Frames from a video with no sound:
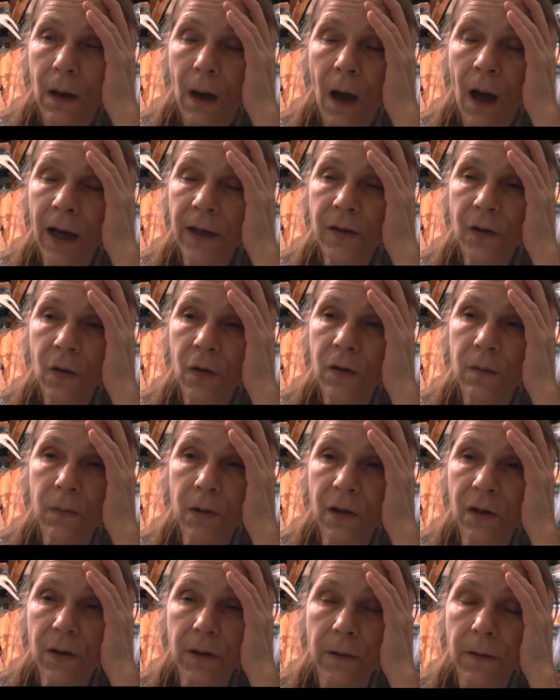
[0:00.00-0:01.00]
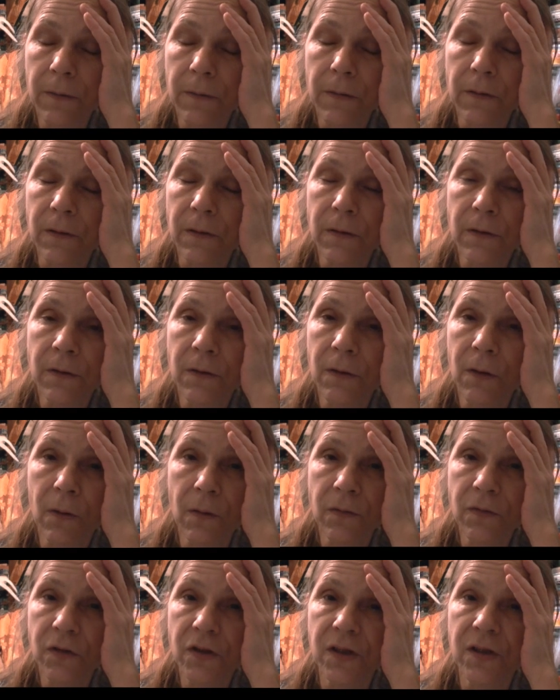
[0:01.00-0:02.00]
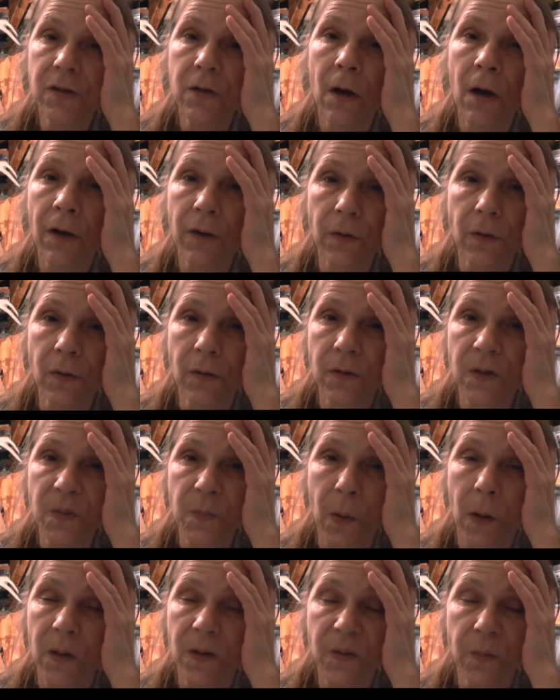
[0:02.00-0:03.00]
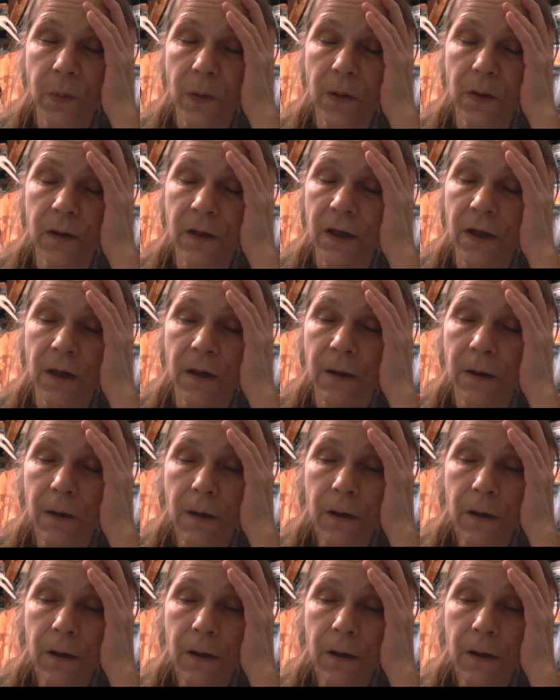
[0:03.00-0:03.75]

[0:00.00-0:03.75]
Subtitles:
I told him, look, you know, she's not your responsibility.